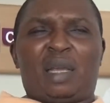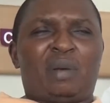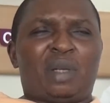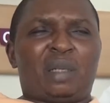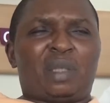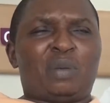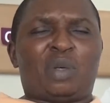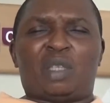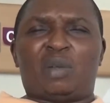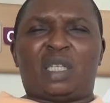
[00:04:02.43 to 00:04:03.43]
on the
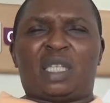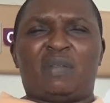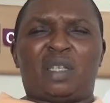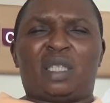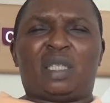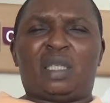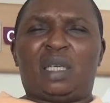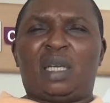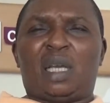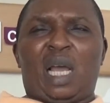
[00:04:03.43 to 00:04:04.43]
17th,
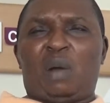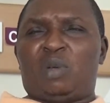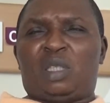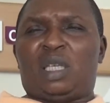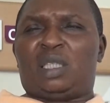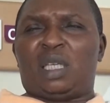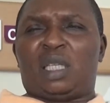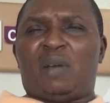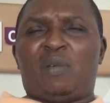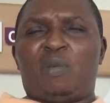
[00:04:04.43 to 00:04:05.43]
I was in the
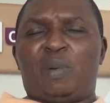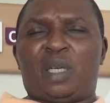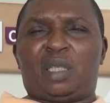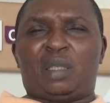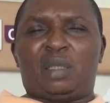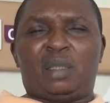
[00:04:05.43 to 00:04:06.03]
theater for operation.